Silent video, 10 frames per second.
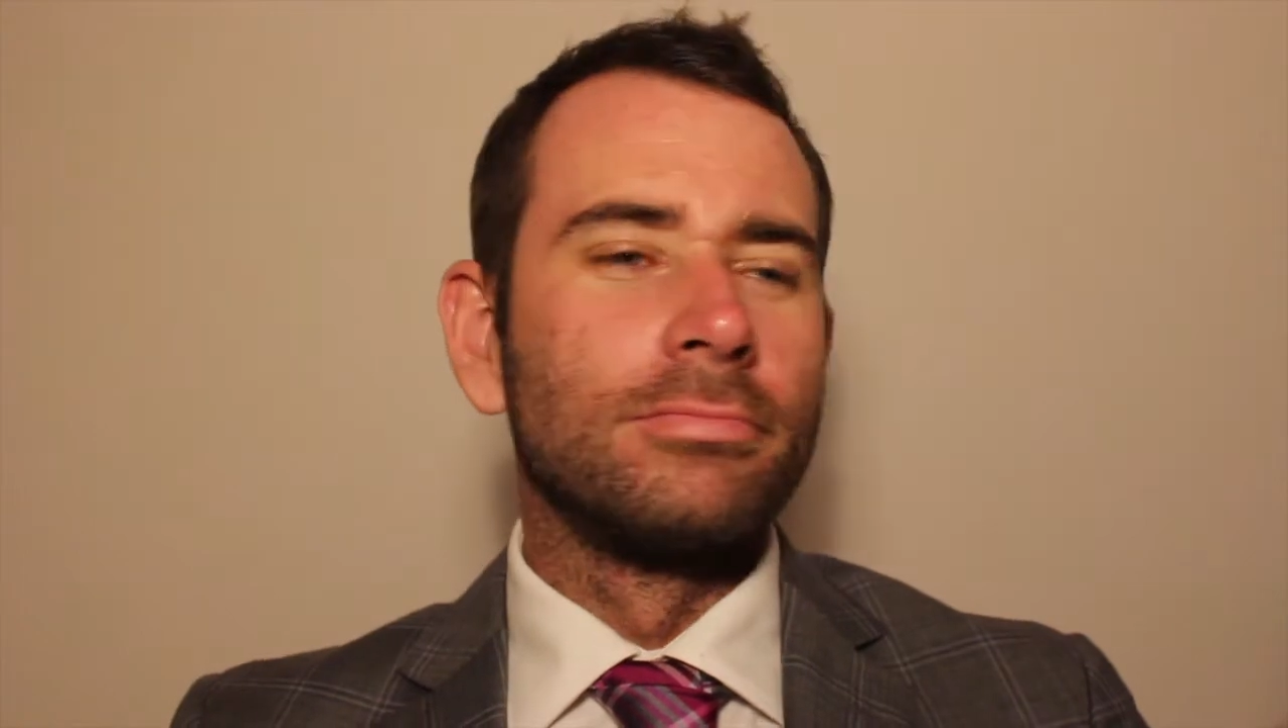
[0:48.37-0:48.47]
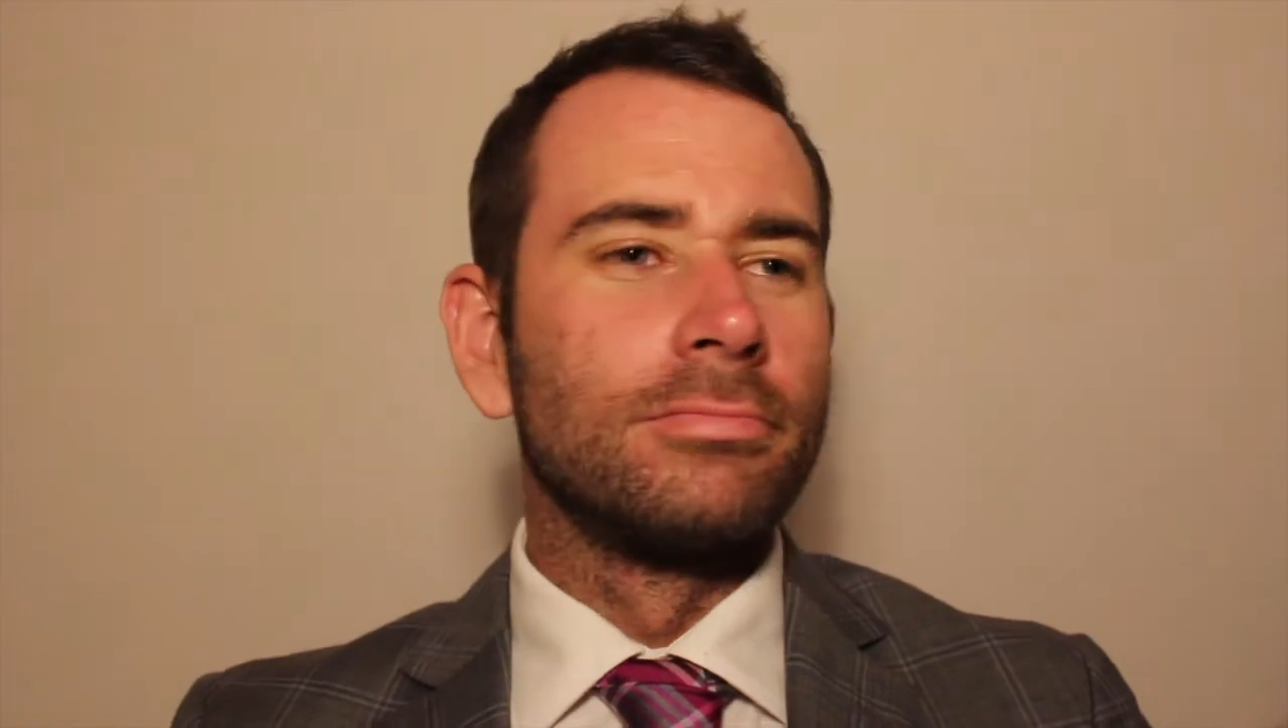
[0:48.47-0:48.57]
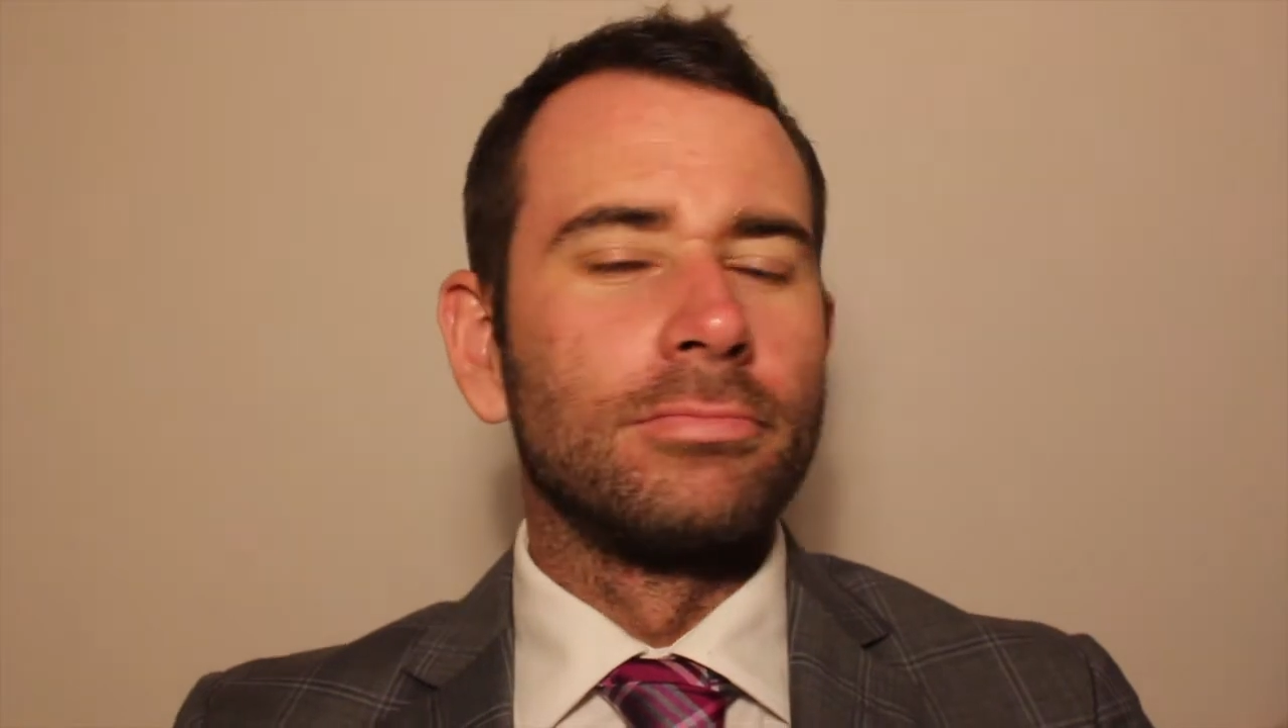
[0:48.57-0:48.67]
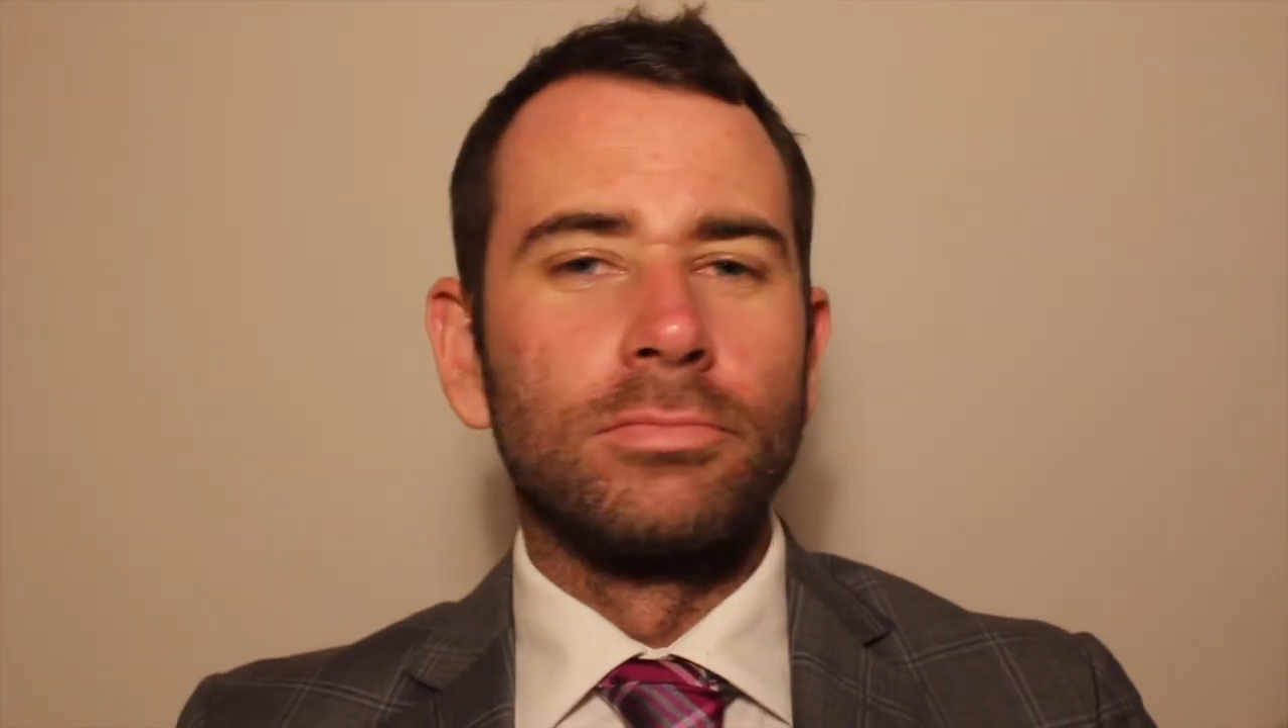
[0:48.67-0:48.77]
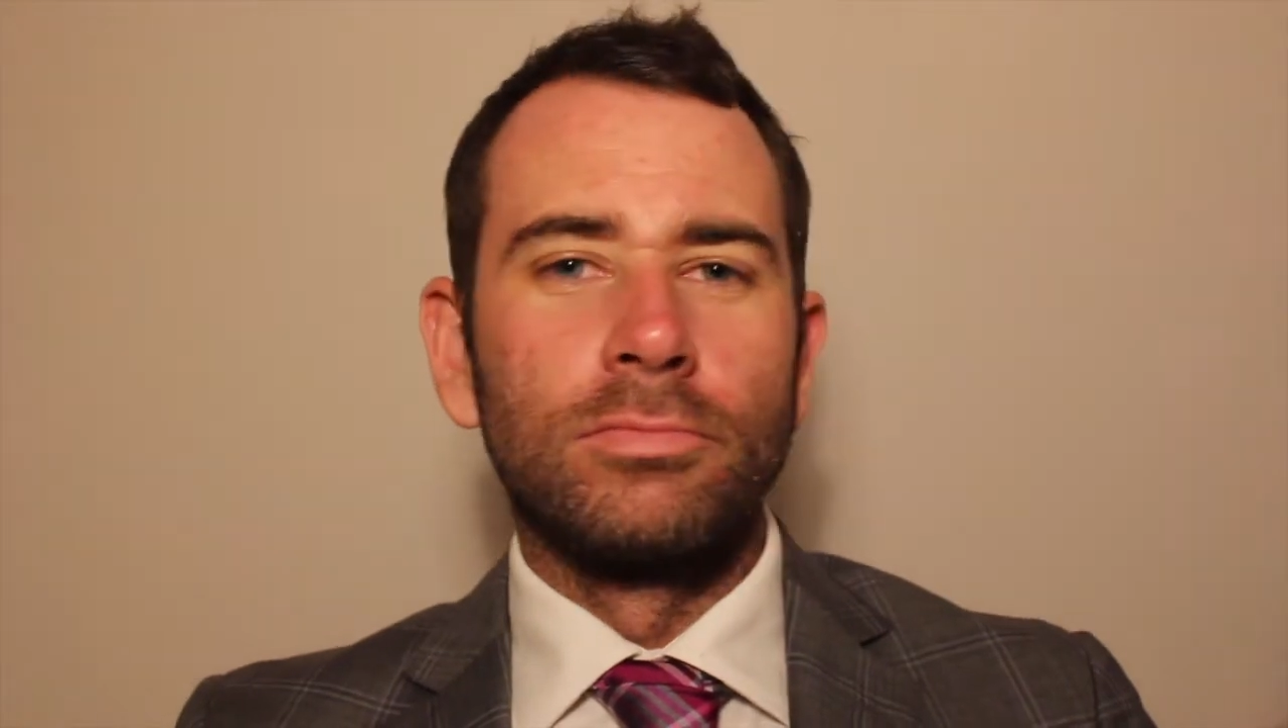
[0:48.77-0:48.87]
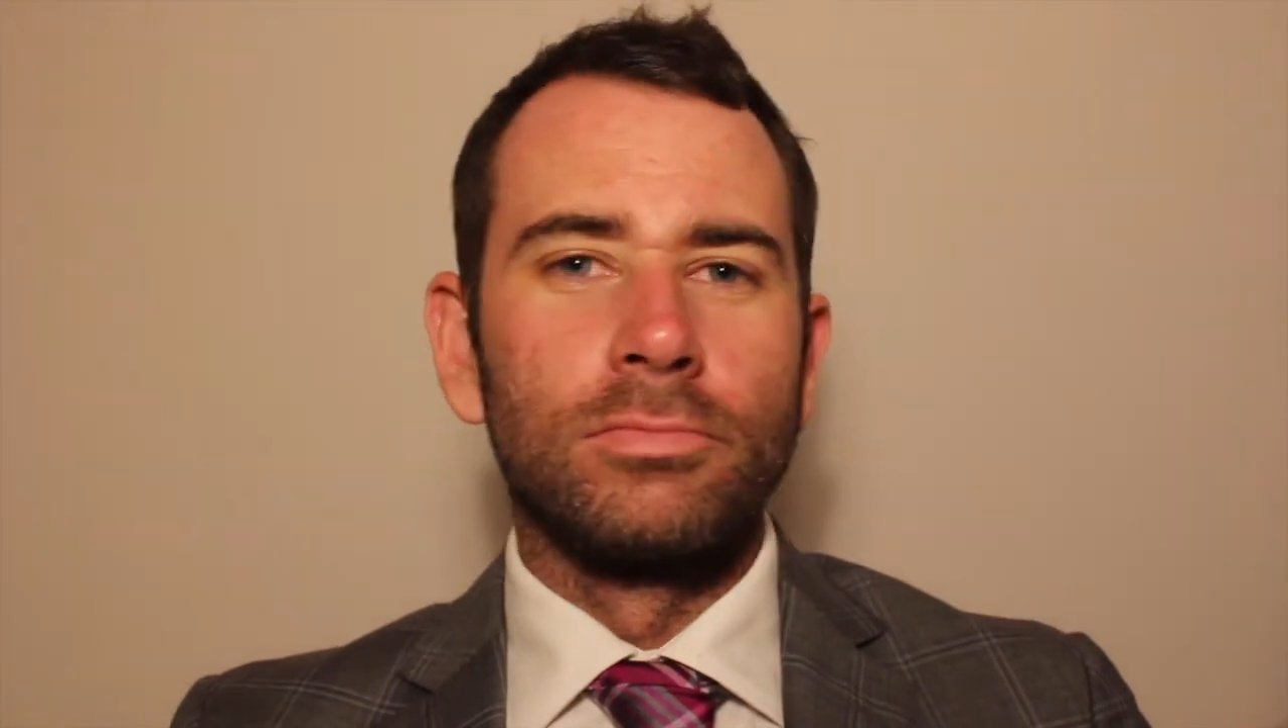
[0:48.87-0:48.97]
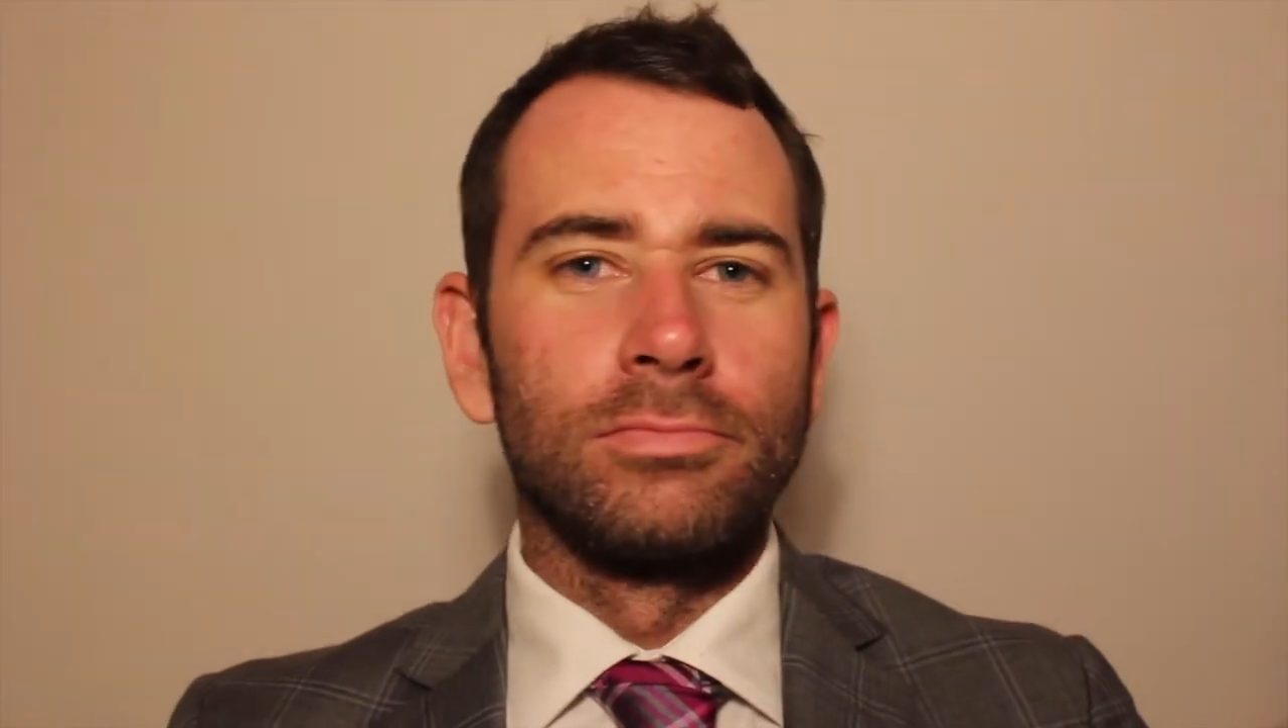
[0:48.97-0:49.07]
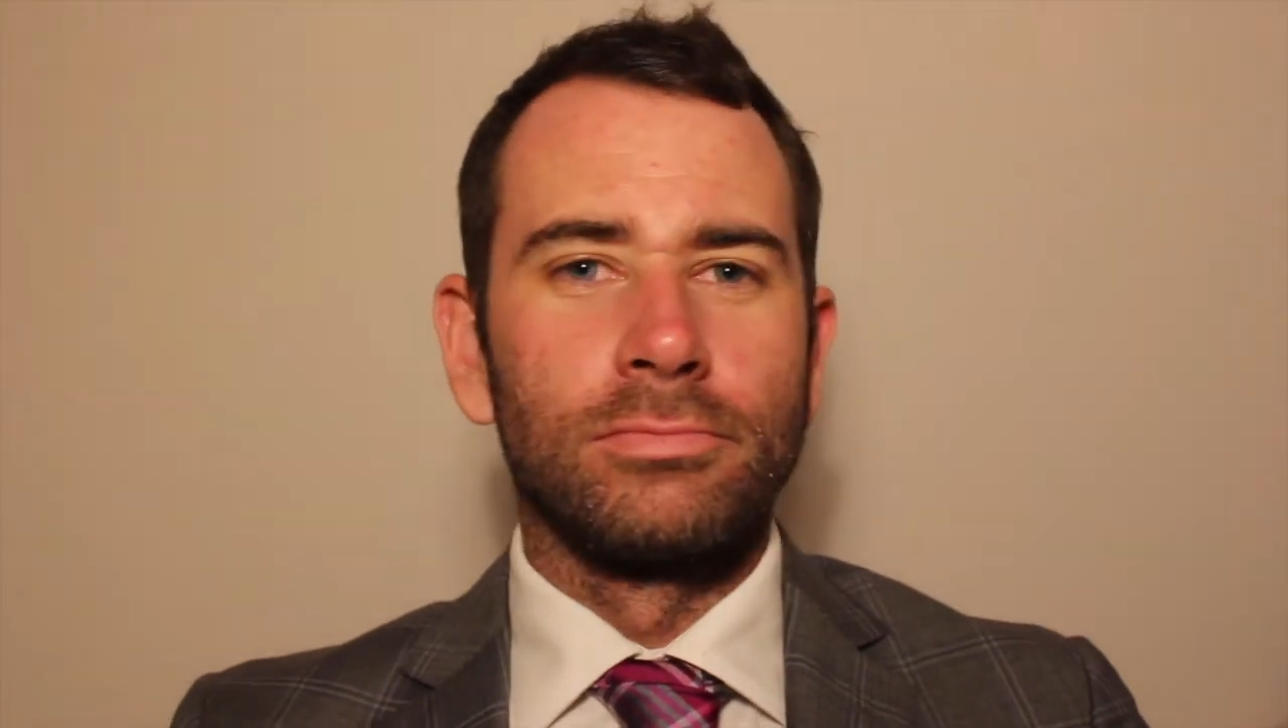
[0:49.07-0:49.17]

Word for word: It's all